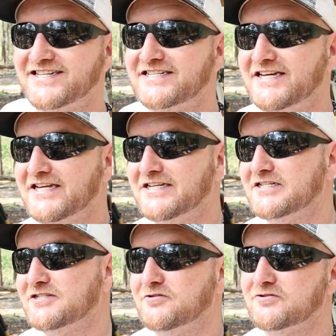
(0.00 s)
16
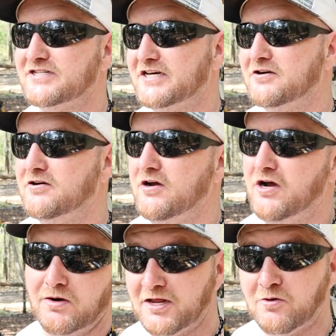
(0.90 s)
inches on center.
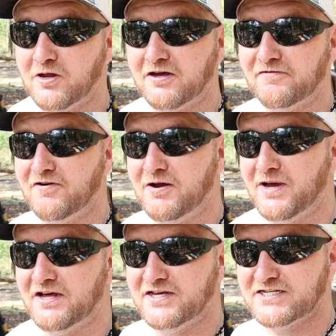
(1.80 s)
Probably only gonna frame
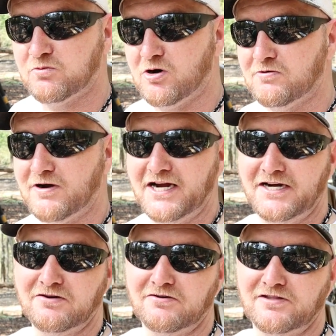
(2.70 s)
out this wall right
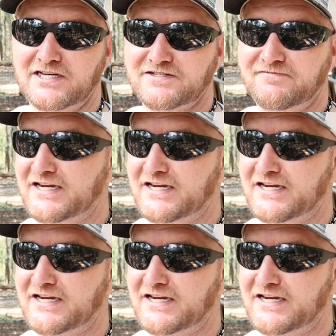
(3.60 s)
here on this